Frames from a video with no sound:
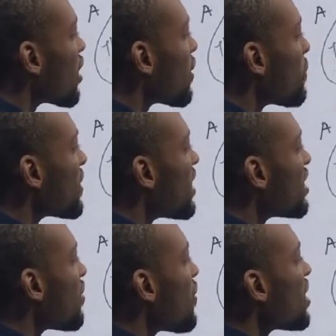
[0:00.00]

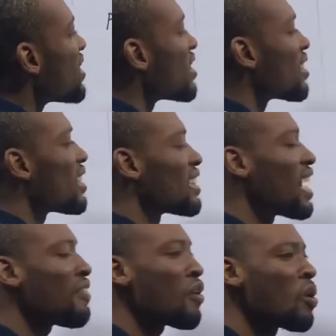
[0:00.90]
represent things that
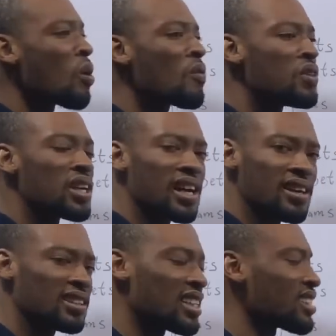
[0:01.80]
have all the
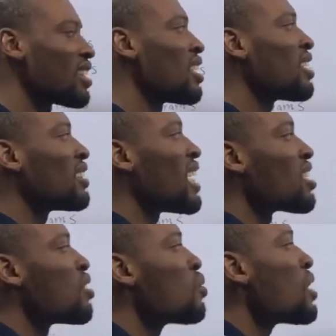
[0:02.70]
characters
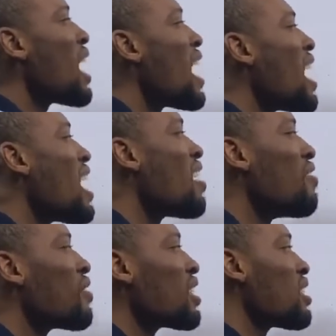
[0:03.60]
that do
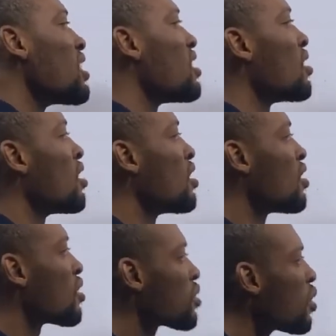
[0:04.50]
everything.
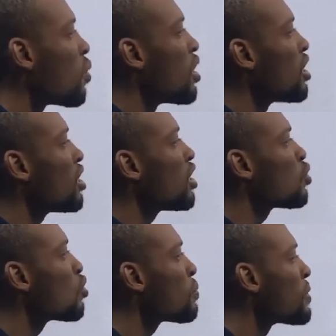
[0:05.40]
So
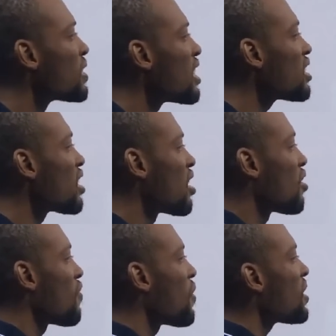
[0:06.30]
it will represent
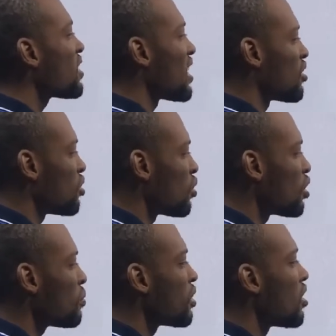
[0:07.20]
things that
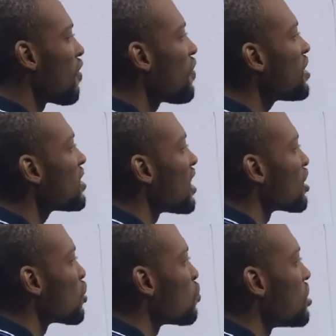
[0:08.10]
jump, things
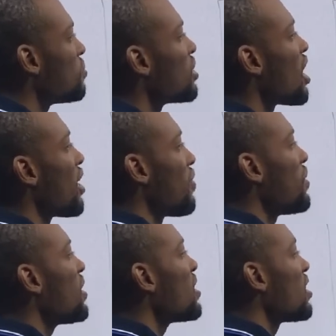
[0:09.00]
that swim, and
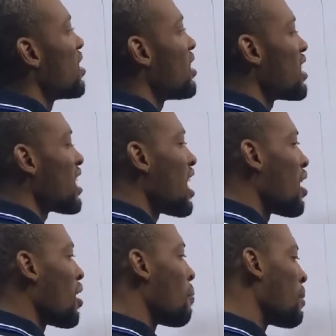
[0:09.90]
things that
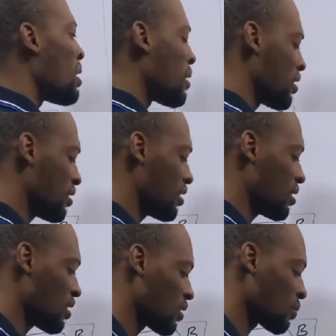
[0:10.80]
are
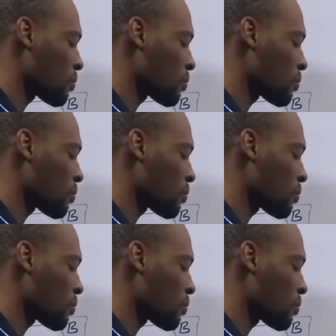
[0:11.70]
mammals.